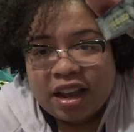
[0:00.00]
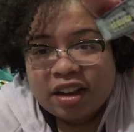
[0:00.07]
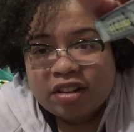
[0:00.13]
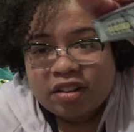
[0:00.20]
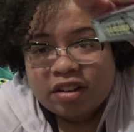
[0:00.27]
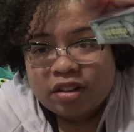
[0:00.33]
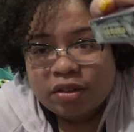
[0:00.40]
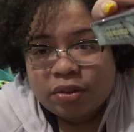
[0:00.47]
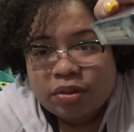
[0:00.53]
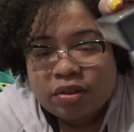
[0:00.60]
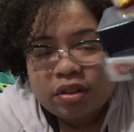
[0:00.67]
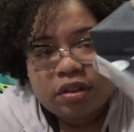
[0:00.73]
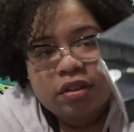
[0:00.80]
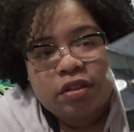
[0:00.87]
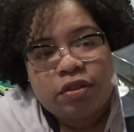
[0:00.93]

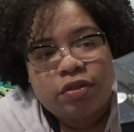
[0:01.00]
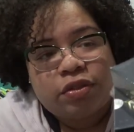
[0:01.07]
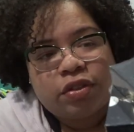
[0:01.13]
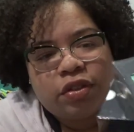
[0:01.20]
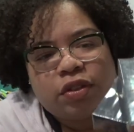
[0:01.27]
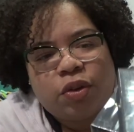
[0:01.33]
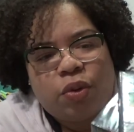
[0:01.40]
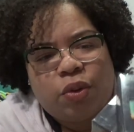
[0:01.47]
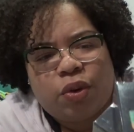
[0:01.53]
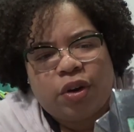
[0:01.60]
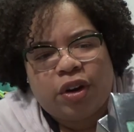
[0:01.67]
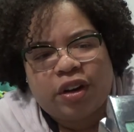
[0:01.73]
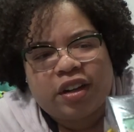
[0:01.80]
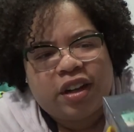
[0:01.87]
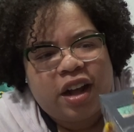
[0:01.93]
exclusive
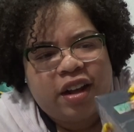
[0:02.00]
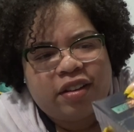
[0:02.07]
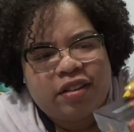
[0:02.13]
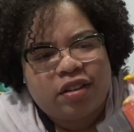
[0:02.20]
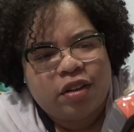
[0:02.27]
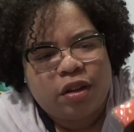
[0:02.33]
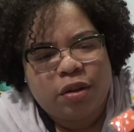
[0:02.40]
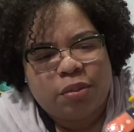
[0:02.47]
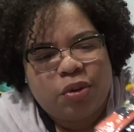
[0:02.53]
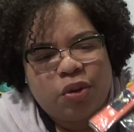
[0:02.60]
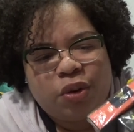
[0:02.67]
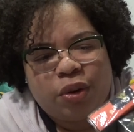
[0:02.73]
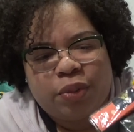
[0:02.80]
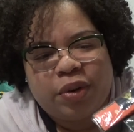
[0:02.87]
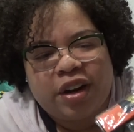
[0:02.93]
or custom
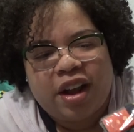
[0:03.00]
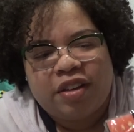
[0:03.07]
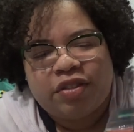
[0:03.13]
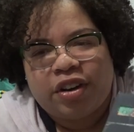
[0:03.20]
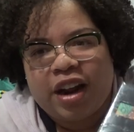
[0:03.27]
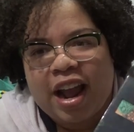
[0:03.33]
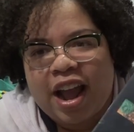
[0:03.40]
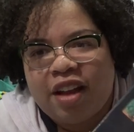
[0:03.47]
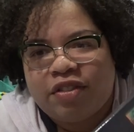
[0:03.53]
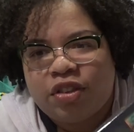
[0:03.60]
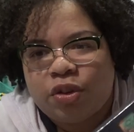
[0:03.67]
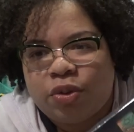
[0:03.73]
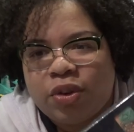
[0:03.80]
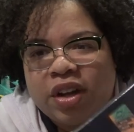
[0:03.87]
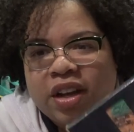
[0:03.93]
or whatever have
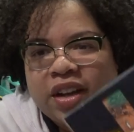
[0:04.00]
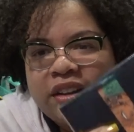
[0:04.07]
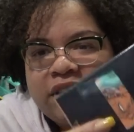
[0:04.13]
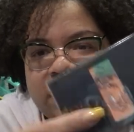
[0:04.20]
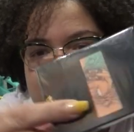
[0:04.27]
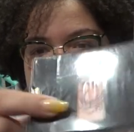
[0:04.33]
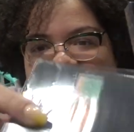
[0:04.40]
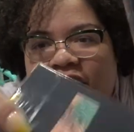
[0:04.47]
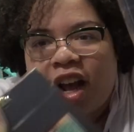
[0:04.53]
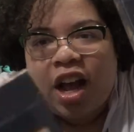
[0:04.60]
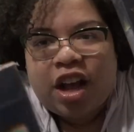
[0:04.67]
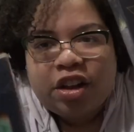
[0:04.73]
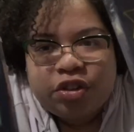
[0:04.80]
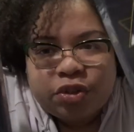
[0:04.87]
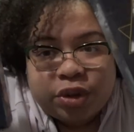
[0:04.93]
you Ten
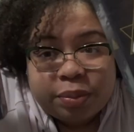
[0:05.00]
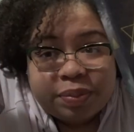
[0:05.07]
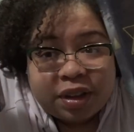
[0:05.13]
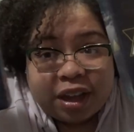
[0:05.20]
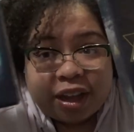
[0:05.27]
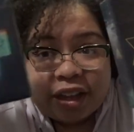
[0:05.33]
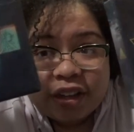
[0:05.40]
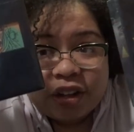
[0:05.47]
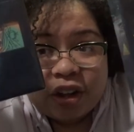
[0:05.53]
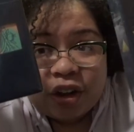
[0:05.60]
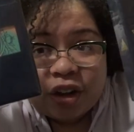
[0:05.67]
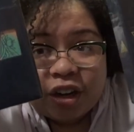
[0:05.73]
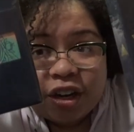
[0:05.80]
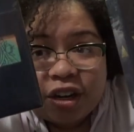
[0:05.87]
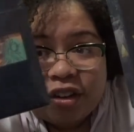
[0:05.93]
Hundred playing
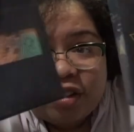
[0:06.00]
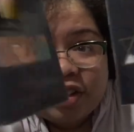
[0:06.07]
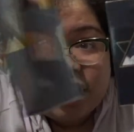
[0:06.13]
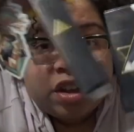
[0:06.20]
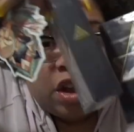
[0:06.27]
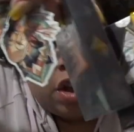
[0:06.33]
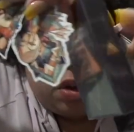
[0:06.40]
cards,